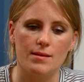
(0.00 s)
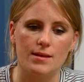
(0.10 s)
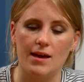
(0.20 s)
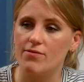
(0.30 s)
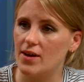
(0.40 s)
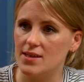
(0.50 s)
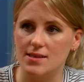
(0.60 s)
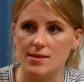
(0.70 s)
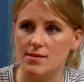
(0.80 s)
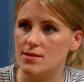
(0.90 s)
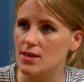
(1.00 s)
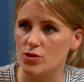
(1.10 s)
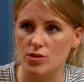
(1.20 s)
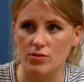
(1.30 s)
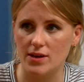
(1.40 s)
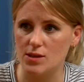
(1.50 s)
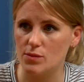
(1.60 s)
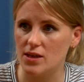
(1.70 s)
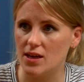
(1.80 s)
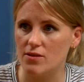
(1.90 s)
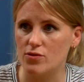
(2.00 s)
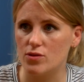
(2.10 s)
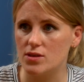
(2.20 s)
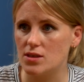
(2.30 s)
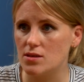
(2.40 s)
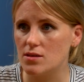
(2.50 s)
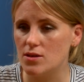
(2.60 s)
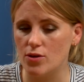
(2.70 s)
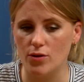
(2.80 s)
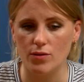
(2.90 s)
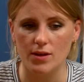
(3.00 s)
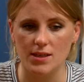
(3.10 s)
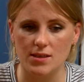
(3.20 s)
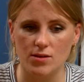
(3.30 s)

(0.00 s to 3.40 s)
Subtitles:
They face sexual harassment, and of course, you know, that's